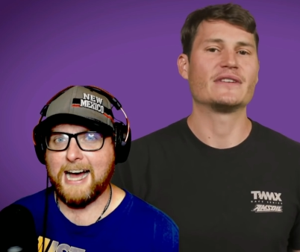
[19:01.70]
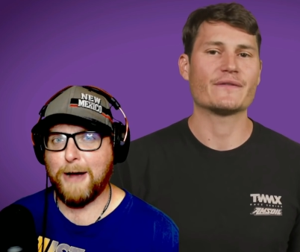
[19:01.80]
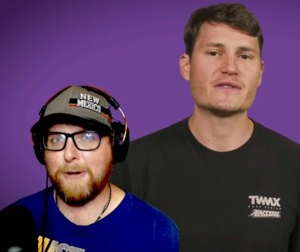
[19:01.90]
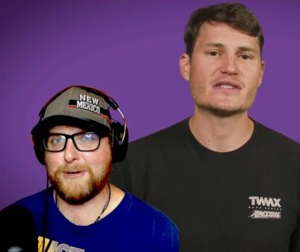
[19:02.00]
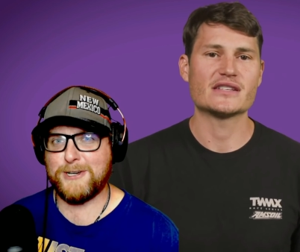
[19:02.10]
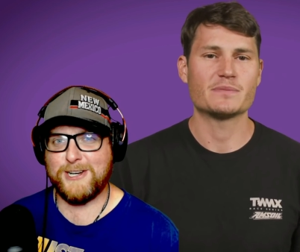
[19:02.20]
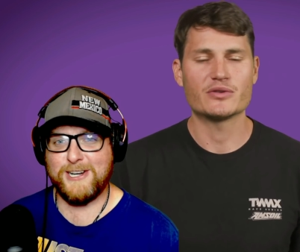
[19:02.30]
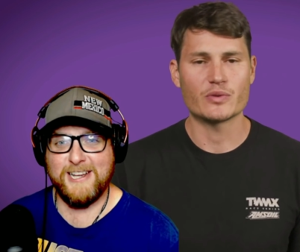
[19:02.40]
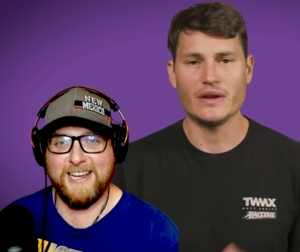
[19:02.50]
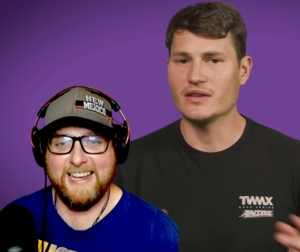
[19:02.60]
Speaker 1: of Ouch. differences
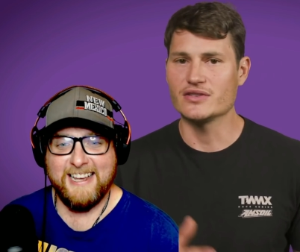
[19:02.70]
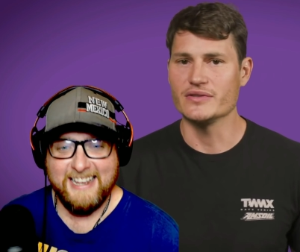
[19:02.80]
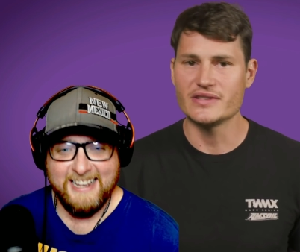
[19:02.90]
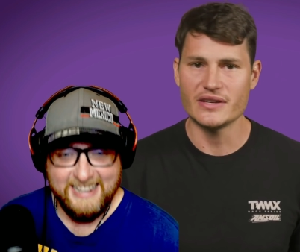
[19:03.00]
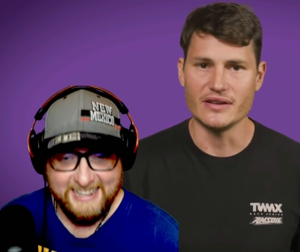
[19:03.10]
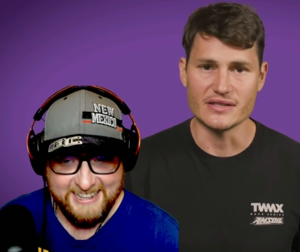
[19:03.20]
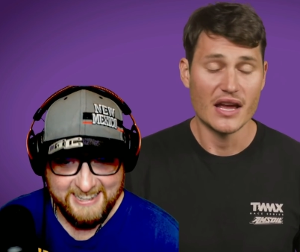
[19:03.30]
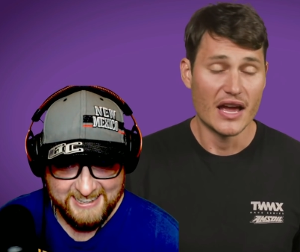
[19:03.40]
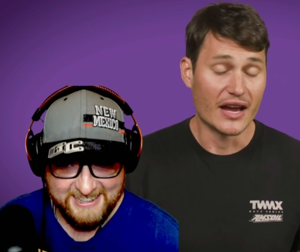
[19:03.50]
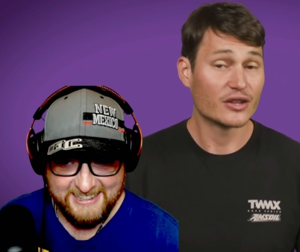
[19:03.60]
between the two series,
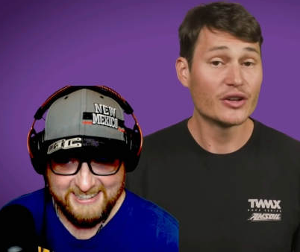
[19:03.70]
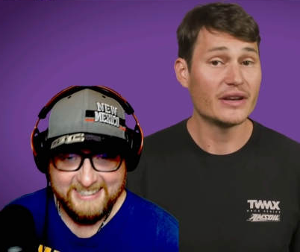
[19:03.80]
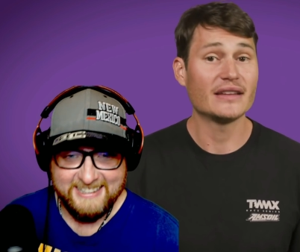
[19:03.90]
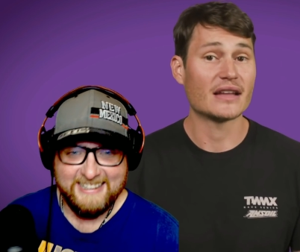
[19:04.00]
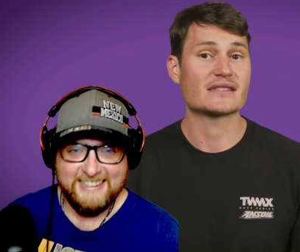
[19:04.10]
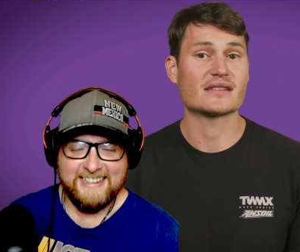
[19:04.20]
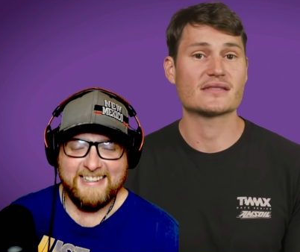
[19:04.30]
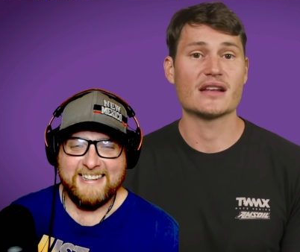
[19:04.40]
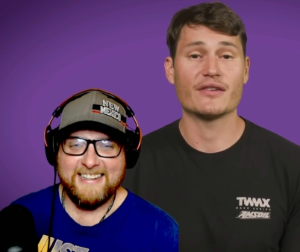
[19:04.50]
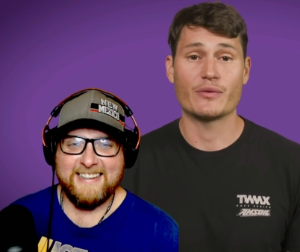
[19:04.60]
including lots of
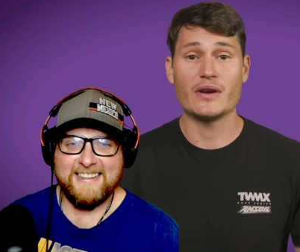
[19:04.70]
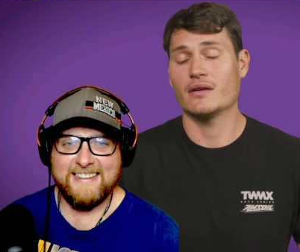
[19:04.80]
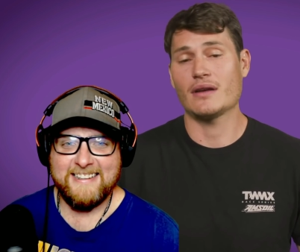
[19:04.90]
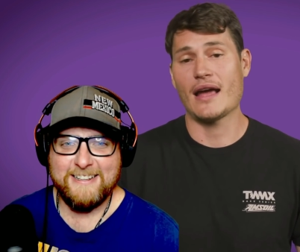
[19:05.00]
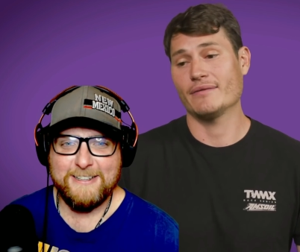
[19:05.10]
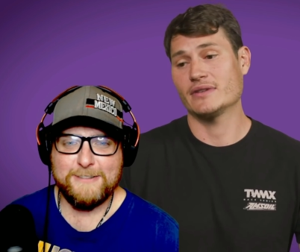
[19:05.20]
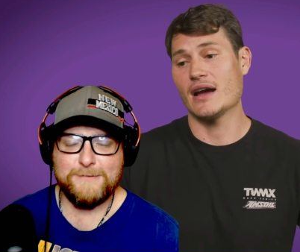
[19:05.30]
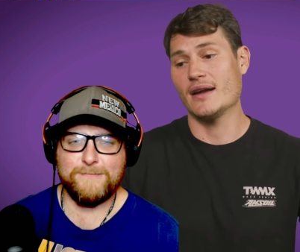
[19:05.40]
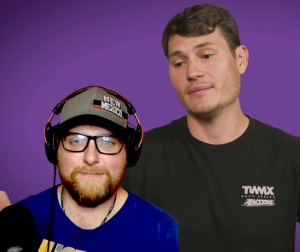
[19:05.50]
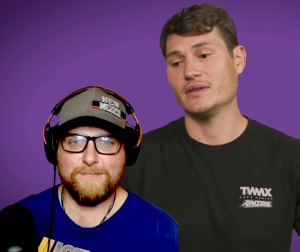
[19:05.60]
stuff we don't have
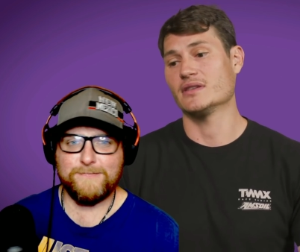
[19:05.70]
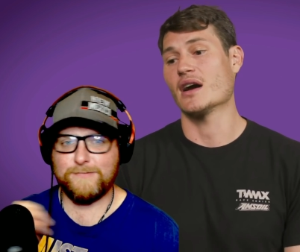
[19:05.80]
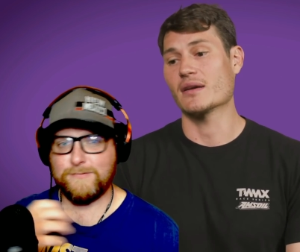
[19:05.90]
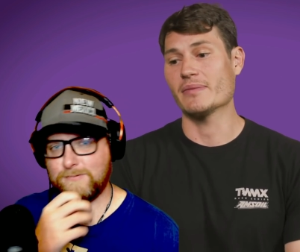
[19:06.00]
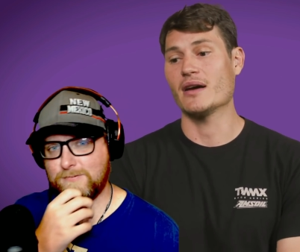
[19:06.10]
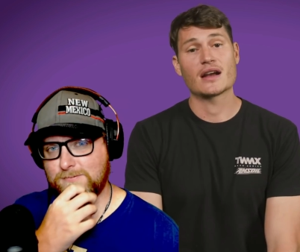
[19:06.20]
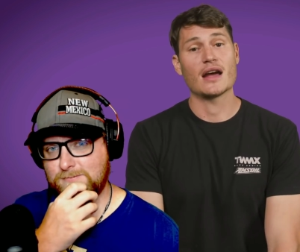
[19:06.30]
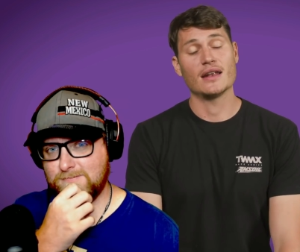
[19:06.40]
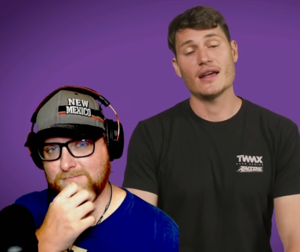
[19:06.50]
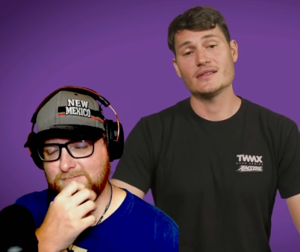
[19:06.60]
time to talk about,
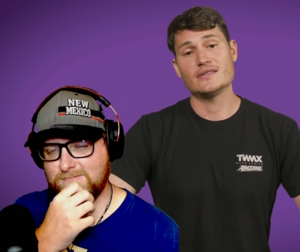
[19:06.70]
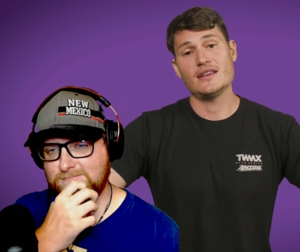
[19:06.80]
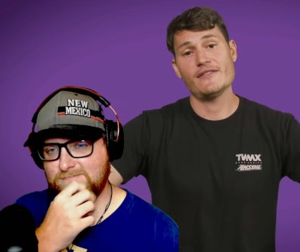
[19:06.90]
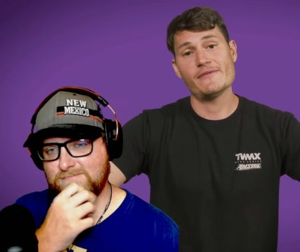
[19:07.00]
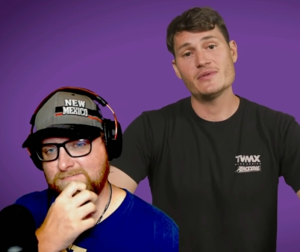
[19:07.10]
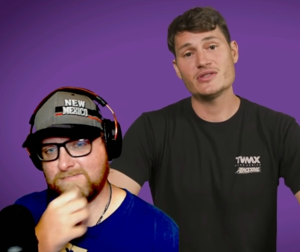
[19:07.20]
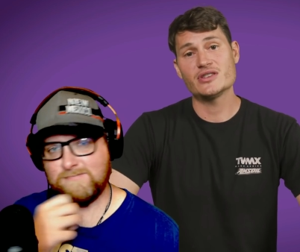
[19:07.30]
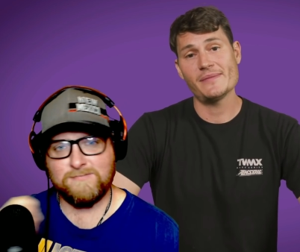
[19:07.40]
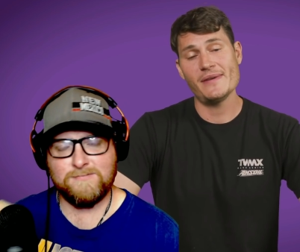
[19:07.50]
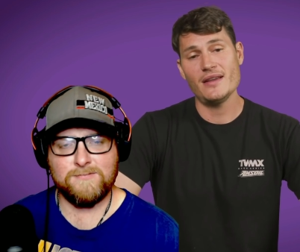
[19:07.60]
kind of like Steve
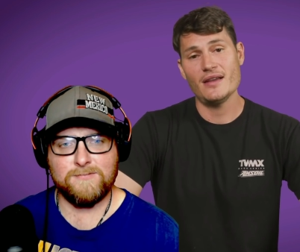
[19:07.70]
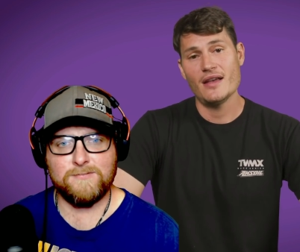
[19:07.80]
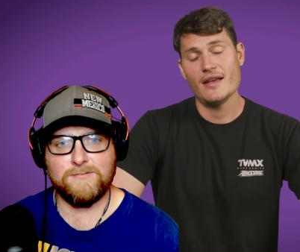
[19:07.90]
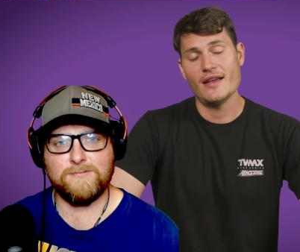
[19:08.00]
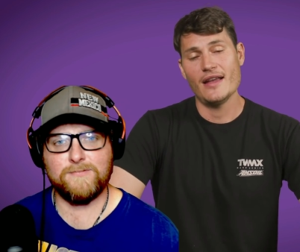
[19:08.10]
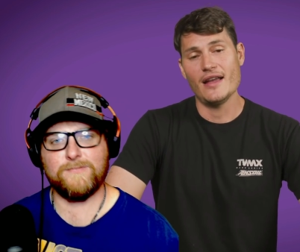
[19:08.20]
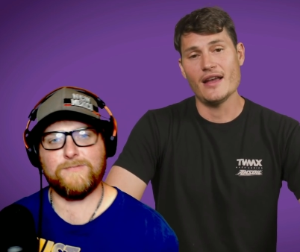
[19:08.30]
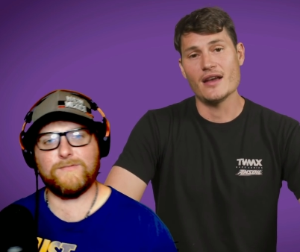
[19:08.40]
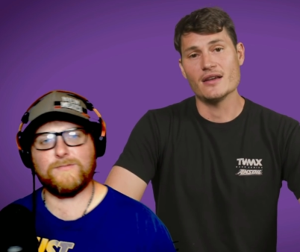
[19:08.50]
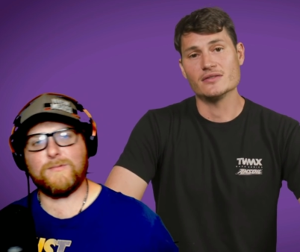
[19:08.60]
Buscemi
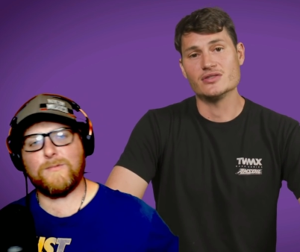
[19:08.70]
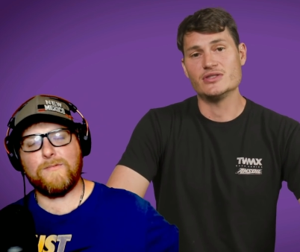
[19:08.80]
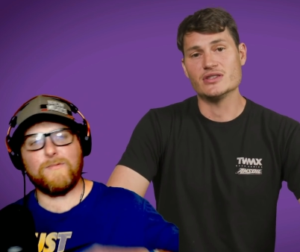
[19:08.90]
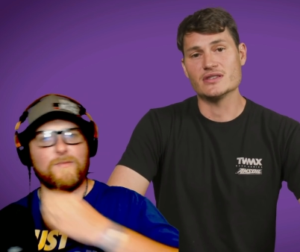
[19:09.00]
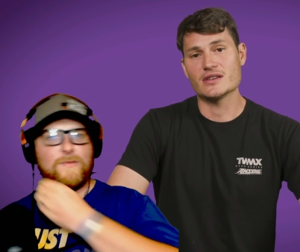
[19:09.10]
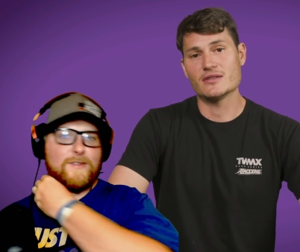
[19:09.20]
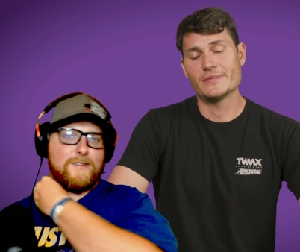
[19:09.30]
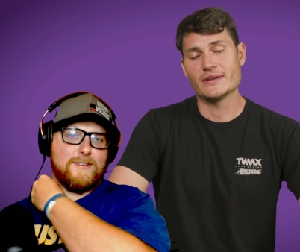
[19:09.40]
and Gisele